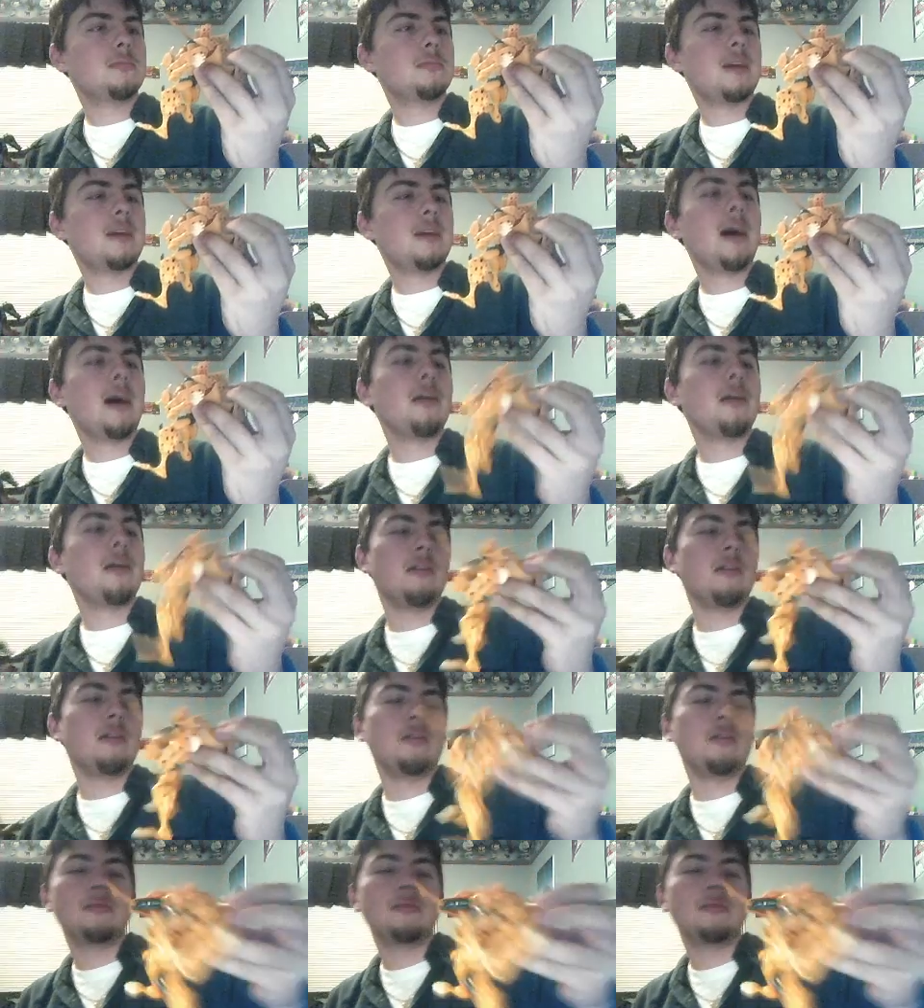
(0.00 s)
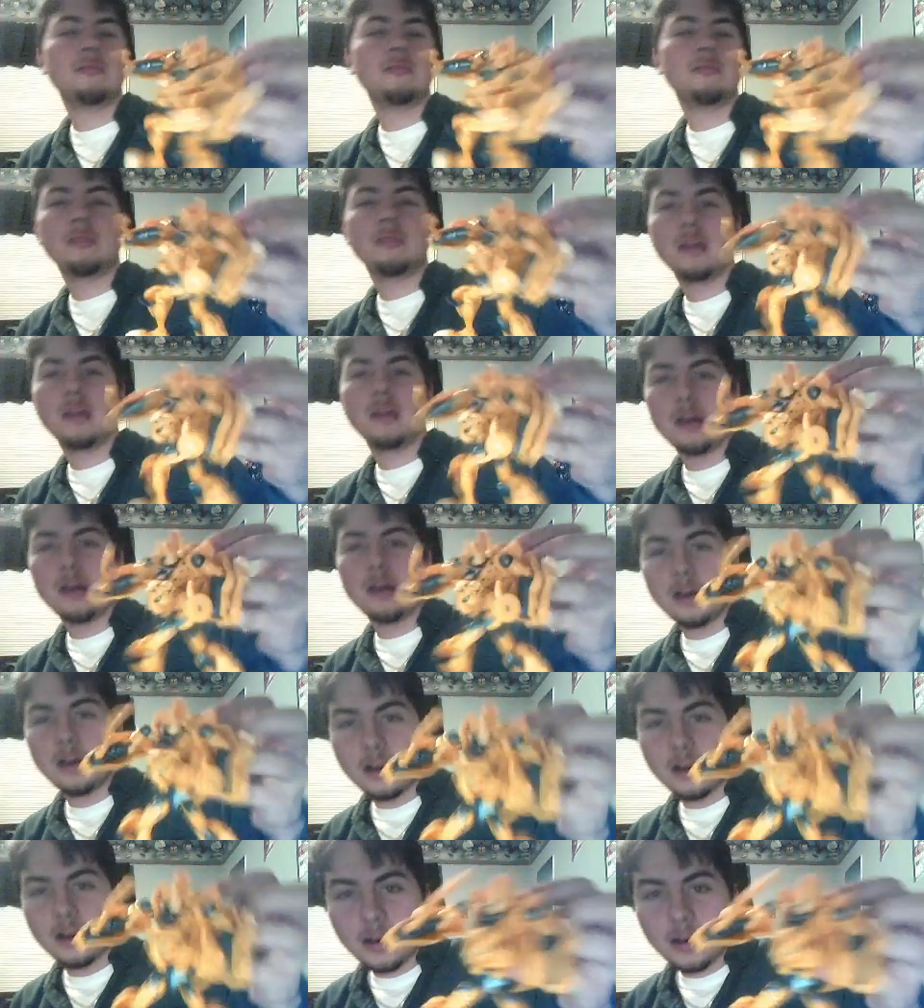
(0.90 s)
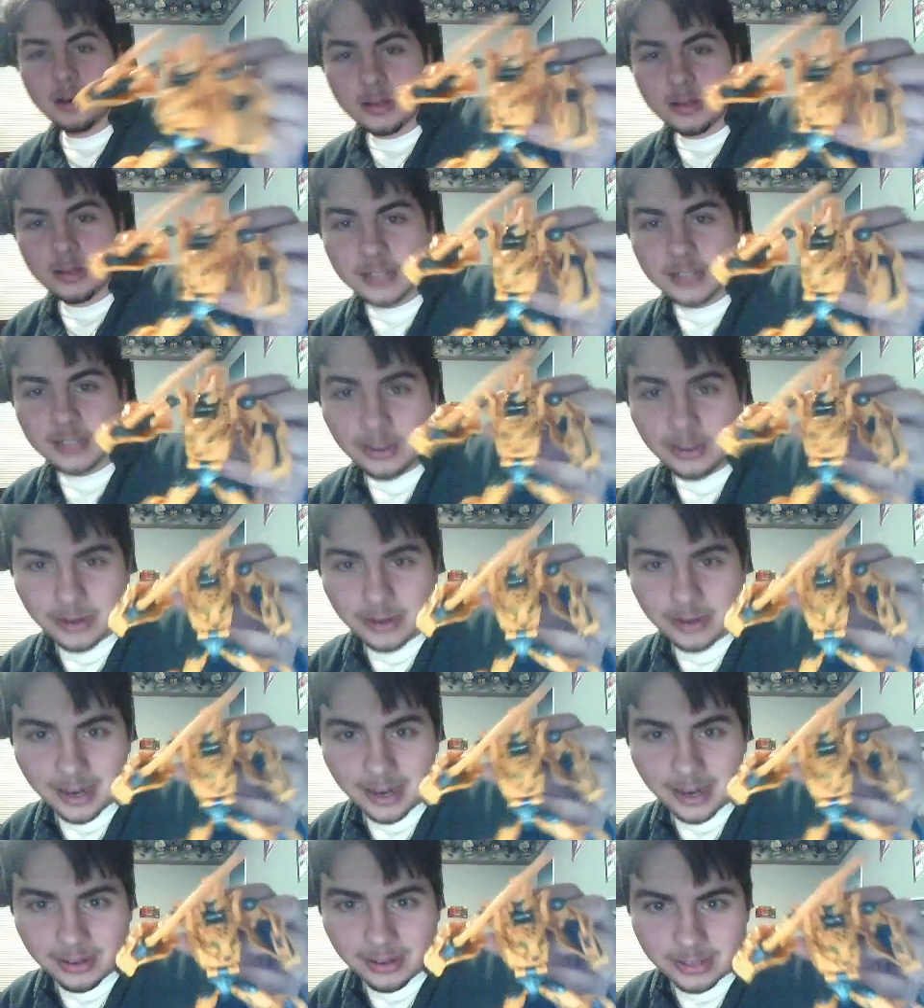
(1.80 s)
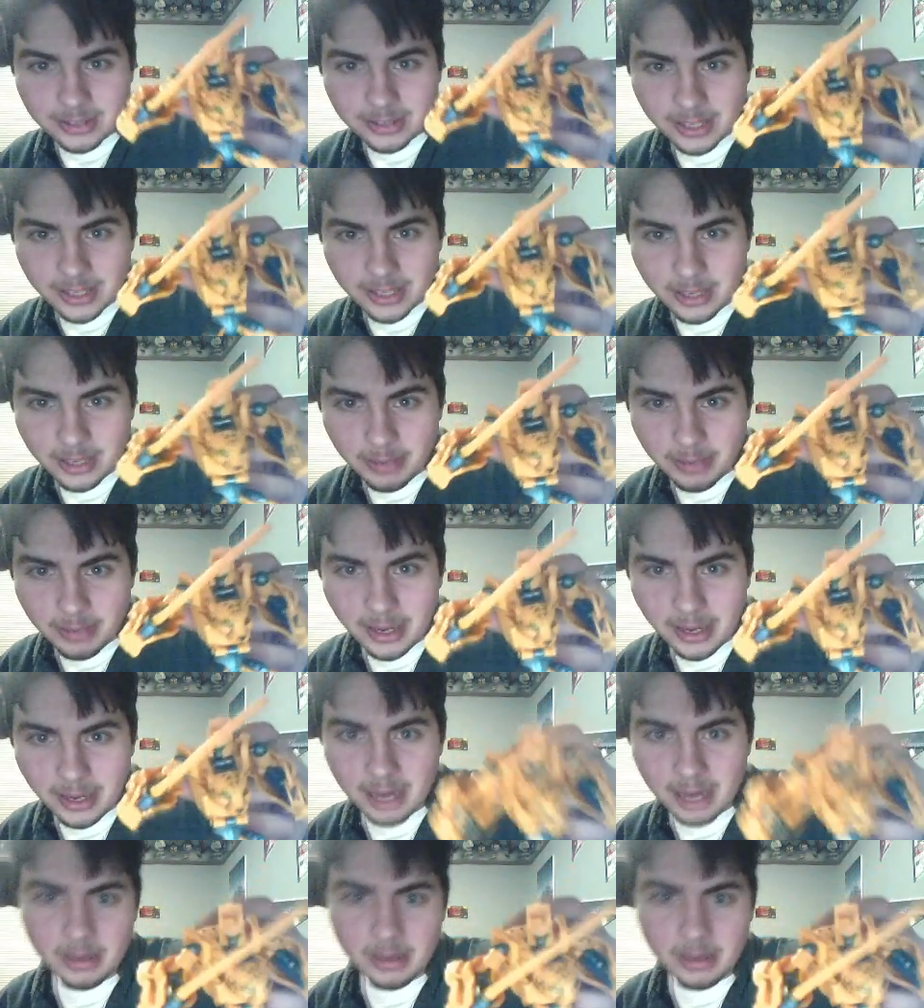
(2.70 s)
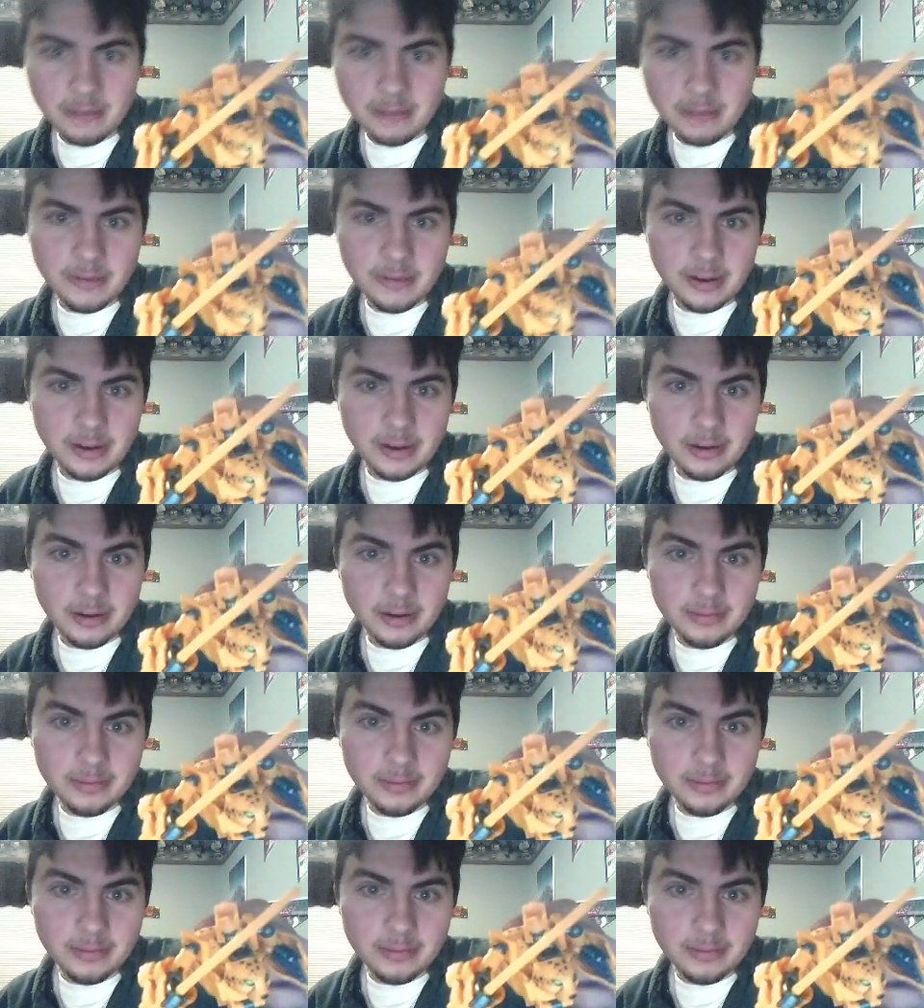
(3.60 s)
I don't know. Cheetor kind of looks like he could be an animated figure.